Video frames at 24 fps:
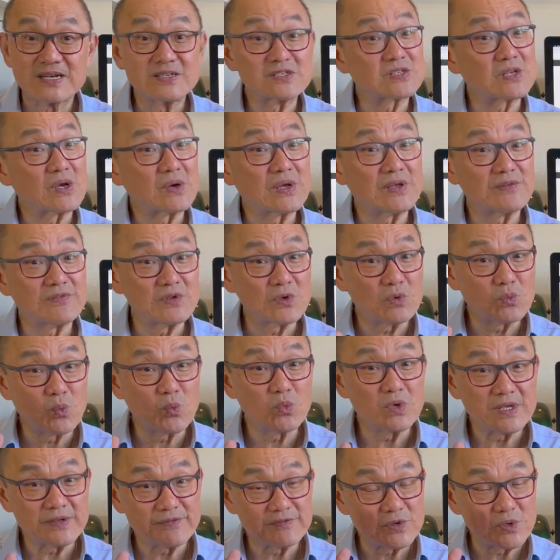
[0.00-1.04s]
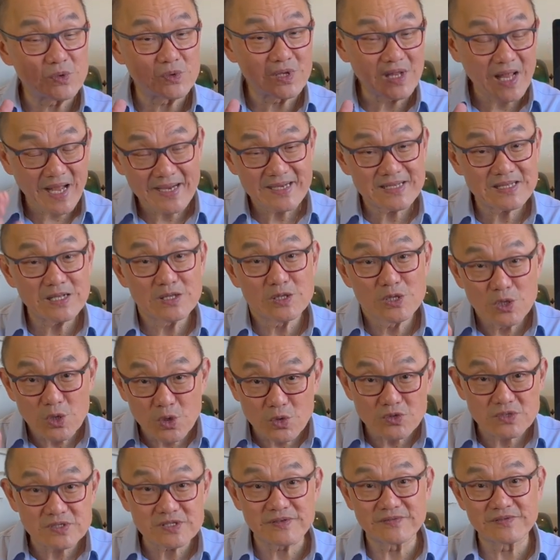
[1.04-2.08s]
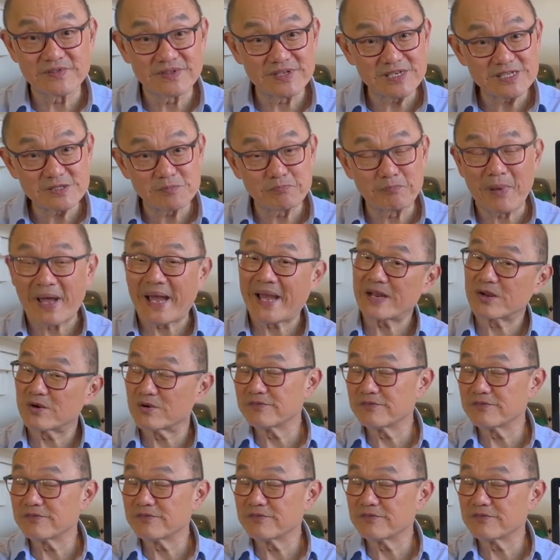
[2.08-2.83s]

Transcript: So if you like the looks of this bag,